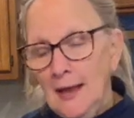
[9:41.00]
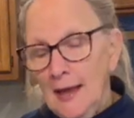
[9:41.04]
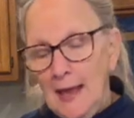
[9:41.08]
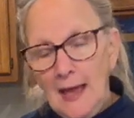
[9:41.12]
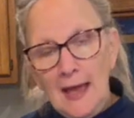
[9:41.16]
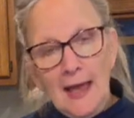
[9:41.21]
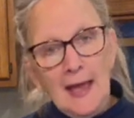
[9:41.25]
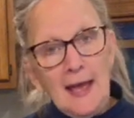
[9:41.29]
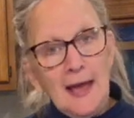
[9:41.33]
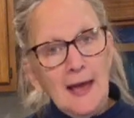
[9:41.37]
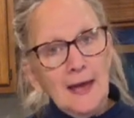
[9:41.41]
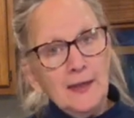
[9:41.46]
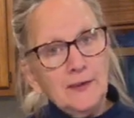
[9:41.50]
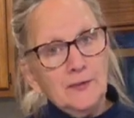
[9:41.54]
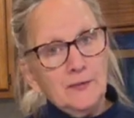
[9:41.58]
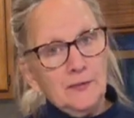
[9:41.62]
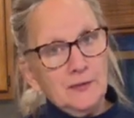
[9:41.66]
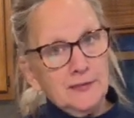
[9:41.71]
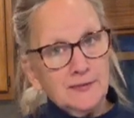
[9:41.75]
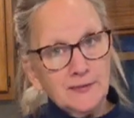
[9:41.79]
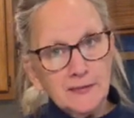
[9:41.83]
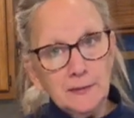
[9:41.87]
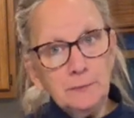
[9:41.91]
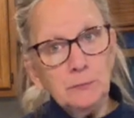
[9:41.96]
And the
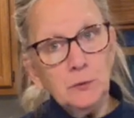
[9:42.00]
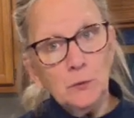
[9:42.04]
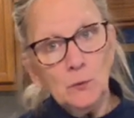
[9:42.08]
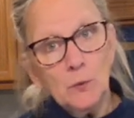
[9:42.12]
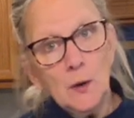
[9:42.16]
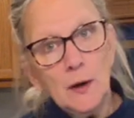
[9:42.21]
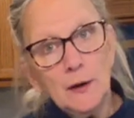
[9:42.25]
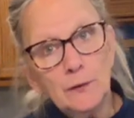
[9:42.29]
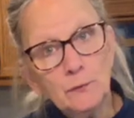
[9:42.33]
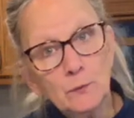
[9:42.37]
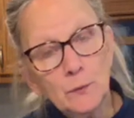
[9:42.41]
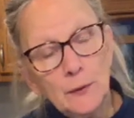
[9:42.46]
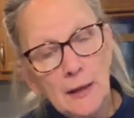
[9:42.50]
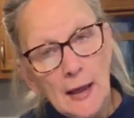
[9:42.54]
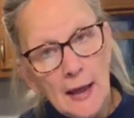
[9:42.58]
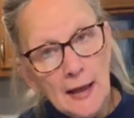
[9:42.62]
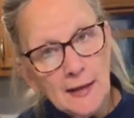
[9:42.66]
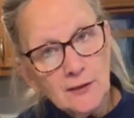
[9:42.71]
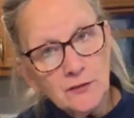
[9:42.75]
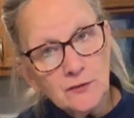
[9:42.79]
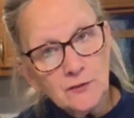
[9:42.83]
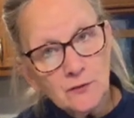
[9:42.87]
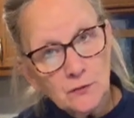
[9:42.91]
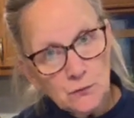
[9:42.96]
simple one
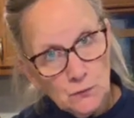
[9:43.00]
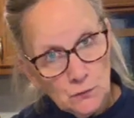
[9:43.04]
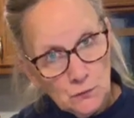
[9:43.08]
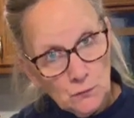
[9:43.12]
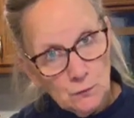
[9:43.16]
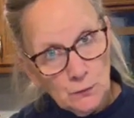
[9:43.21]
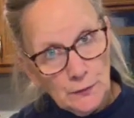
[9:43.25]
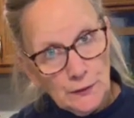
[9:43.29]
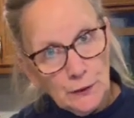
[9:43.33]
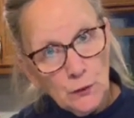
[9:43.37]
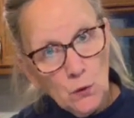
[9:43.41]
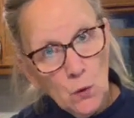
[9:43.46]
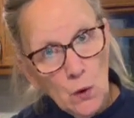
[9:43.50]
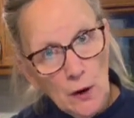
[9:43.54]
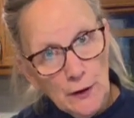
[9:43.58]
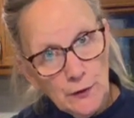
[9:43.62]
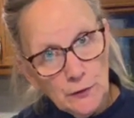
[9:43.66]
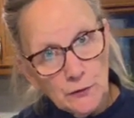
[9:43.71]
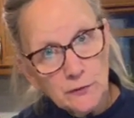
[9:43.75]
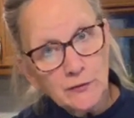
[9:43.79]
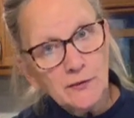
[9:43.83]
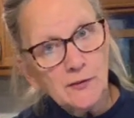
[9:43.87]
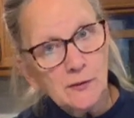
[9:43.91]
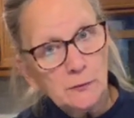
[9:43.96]

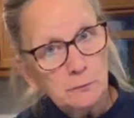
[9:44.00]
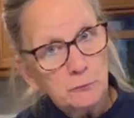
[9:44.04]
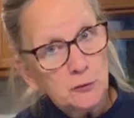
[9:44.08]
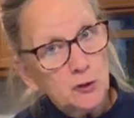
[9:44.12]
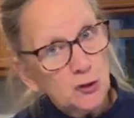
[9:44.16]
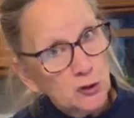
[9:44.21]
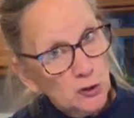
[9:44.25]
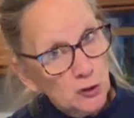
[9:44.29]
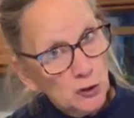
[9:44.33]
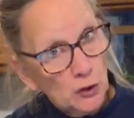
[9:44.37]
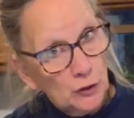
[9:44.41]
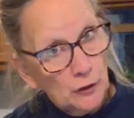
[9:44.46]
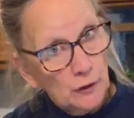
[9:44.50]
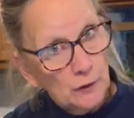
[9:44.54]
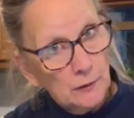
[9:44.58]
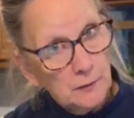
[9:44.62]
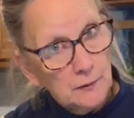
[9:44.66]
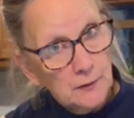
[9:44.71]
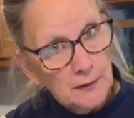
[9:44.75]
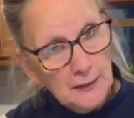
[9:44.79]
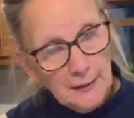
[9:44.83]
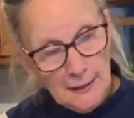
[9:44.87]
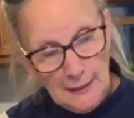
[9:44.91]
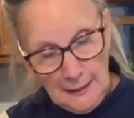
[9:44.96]
requires some sugar.
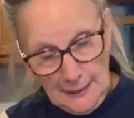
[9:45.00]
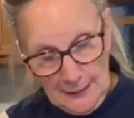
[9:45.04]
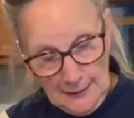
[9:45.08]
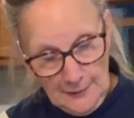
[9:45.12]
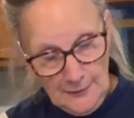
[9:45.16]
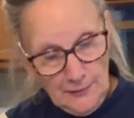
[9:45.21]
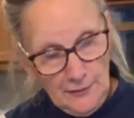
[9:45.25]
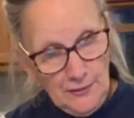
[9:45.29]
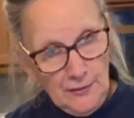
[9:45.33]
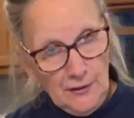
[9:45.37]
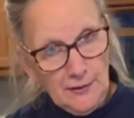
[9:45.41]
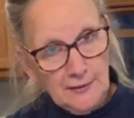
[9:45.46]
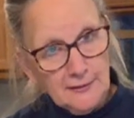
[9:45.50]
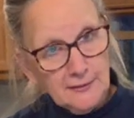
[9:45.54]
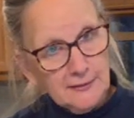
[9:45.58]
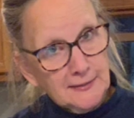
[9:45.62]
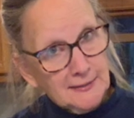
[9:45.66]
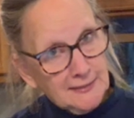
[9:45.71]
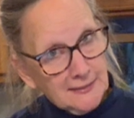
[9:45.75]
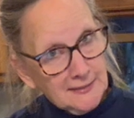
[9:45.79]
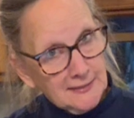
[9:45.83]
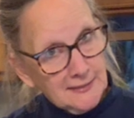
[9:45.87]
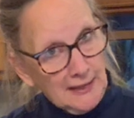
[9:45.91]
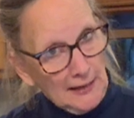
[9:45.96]
The
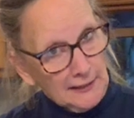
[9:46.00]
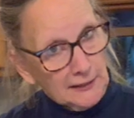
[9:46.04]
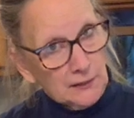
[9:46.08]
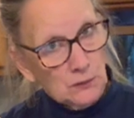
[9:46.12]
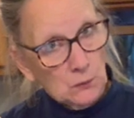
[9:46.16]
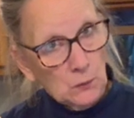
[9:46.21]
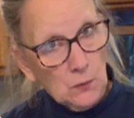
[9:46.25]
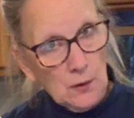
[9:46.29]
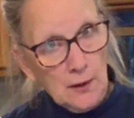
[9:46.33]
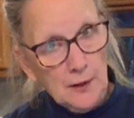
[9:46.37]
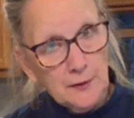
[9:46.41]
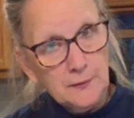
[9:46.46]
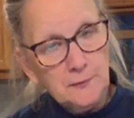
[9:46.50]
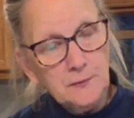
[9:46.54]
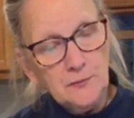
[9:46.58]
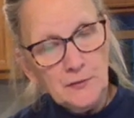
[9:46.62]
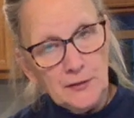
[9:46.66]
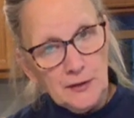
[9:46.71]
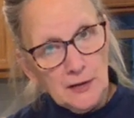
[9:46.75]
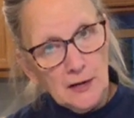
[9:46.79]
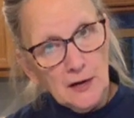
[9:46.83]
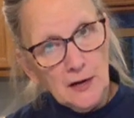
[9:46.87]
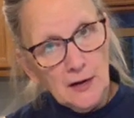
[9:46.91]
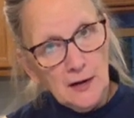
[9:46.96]
second one,
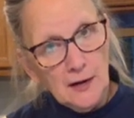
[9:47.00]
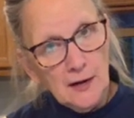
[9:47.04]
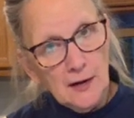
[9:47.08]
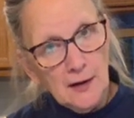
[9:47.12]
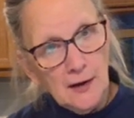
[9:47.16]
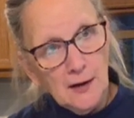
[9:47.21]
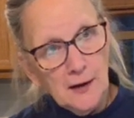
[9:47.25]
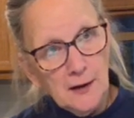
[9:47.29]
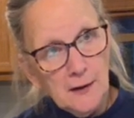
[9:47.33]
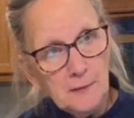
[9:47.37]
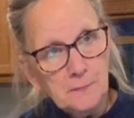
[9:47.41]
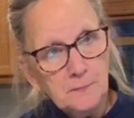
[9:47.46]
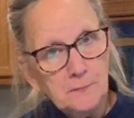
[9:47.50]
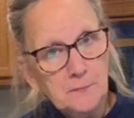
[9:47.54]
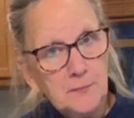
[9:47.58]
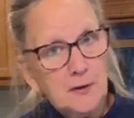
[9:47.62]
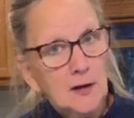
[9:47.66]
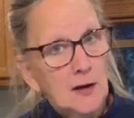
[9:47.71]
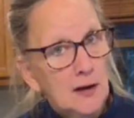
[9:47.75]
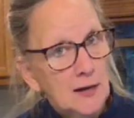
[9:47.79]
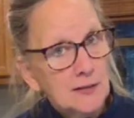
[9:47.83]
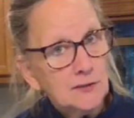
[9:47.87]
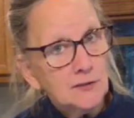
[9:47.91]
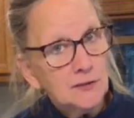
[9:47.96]
the
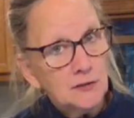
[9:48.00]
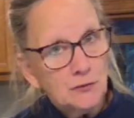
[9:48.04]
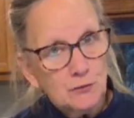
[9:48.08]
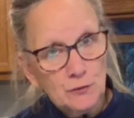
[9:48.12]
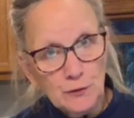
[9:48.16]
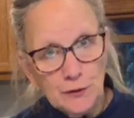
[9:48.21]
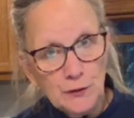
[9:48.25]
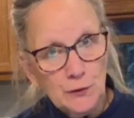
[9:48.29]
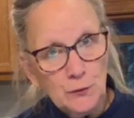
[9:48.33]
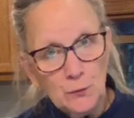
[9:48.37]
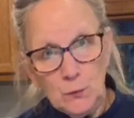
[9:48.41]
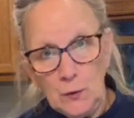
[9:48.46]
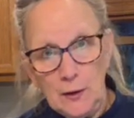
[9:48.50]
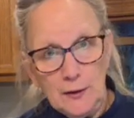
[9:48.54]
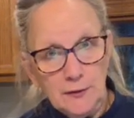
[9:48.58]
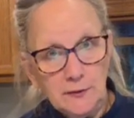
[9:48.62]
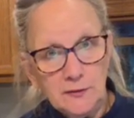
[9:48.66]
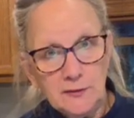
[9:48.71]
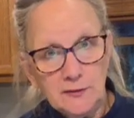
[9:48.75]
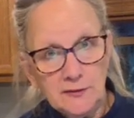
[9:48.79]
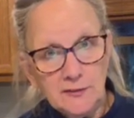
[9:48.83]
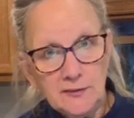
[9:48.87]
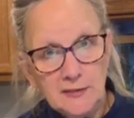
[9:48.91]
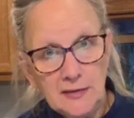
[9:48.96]
concentrated one,
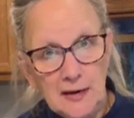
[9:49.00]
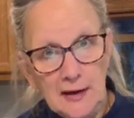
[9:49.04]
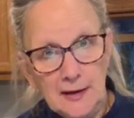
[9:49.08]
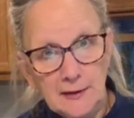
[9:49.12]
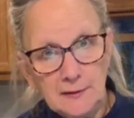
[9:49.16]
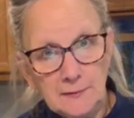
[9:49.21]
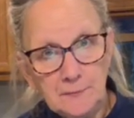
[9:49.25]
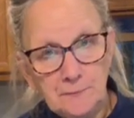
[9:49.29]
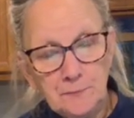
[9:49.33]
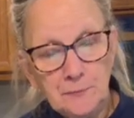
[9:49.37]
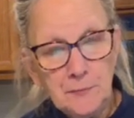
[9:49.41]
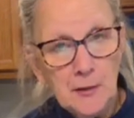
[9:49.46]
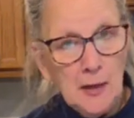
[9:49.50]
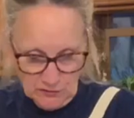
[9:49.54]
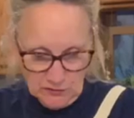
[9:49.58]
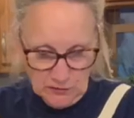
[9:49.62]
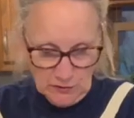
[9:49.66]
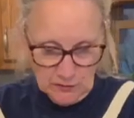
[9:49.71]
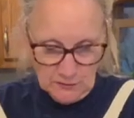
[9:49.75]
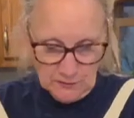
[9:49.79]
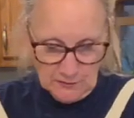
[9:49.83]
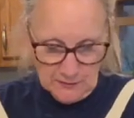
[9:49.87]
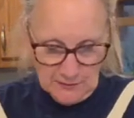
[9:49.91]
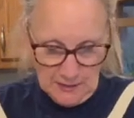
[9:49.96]
does not.
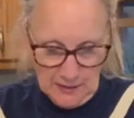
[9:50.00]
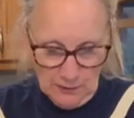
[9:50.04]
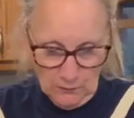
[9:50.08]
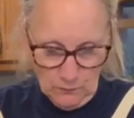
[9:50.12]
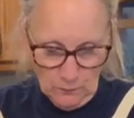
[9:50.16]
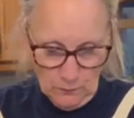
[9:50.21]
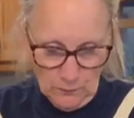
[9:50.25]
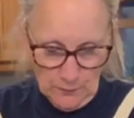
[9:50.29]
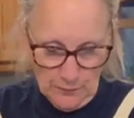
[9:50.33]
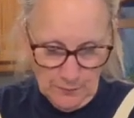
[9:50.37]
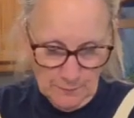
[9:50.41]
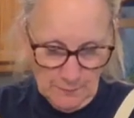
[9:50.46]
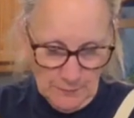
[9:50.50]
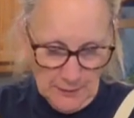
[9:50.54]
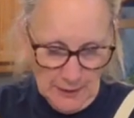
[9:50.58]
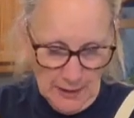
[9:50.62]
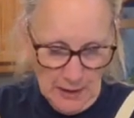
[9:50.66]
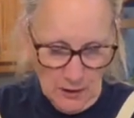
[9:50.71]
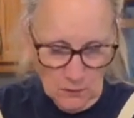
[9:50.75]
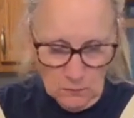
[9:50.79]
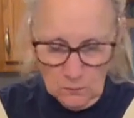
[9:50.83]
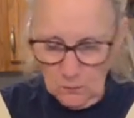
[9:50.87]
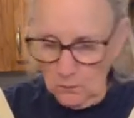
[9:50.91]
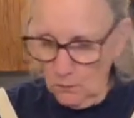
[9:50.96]
Starts out with
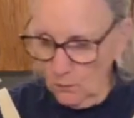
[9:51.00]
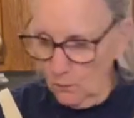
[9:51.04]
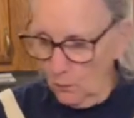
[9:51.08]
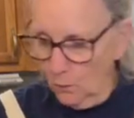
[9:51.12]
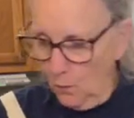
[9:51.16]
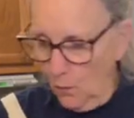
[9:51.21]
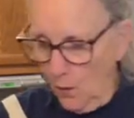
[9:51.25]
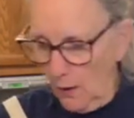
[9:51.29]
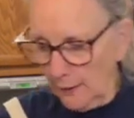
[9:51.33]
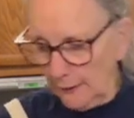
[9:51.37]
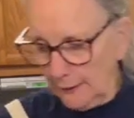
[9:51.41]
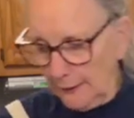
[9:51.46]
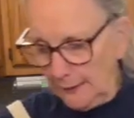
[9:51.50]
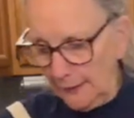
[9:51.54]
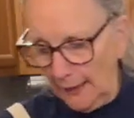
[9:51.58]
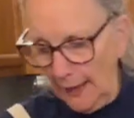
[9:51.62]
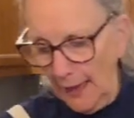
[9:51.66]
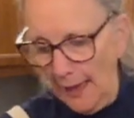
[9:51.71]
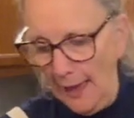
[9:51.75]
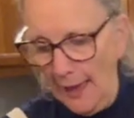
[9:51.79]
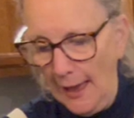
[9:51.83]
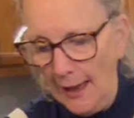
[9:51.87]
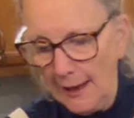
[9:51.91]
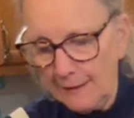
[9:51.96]
about
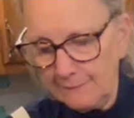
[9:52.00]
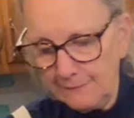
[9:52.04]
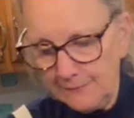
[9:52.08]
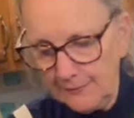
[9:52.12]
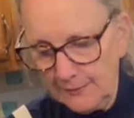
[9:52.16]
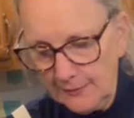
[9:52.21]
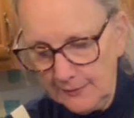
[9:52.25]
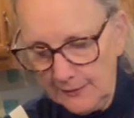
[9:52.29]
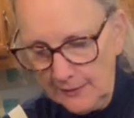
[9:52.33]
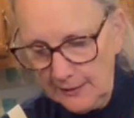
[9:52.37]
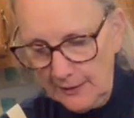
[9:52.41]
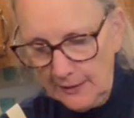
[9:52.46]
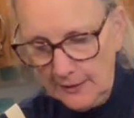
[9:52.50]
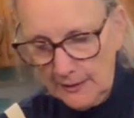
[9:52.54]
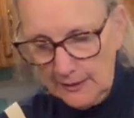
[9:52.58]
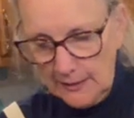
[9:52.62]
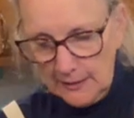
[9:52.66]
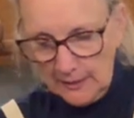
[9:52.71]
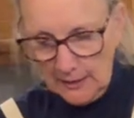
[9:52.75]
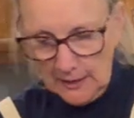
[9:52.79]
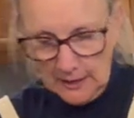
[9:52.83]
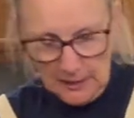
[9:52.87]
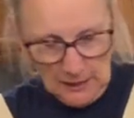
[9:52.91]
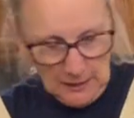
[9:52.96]
1.5
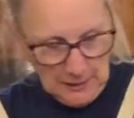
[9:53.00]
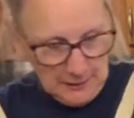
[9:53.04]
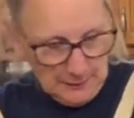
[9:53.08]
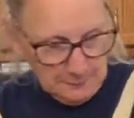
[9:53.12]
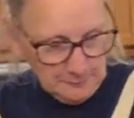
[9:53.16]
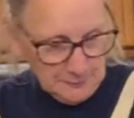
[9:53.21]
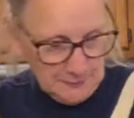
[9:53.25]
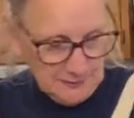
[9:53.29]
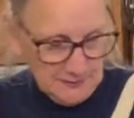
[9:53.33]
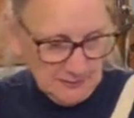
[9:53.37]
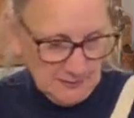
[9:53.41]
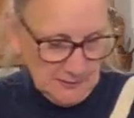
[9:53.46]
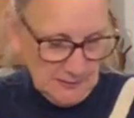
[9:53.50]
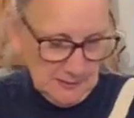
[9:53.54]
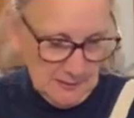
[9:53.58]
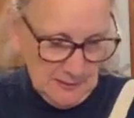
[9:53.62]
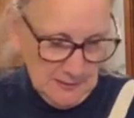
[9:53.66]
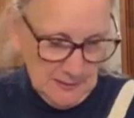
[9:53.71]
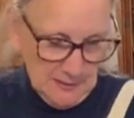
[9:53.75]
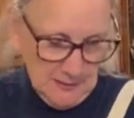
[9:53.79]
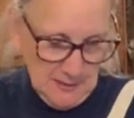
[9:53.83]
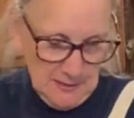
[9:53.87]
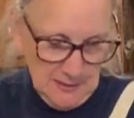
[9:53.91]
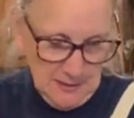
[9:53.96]
cups
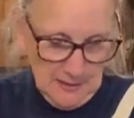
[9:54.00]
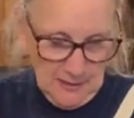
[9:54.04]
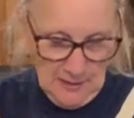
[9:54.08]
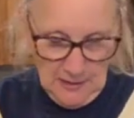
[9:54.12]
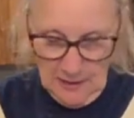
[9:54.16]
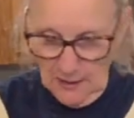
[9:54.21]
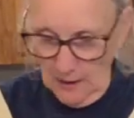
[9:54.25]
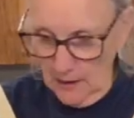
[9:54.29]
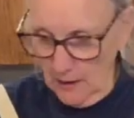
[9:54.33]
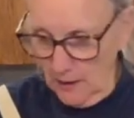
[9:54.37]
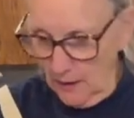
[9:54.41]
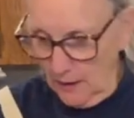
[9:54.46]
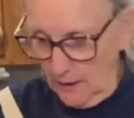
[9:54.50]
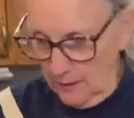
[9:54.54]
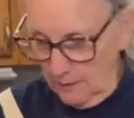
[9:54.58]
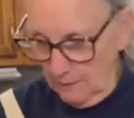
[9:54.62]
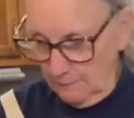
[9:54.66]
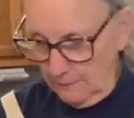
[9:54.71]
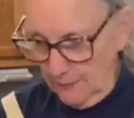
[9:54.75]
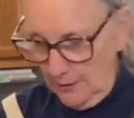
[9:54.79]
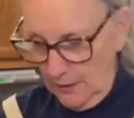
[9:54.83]
of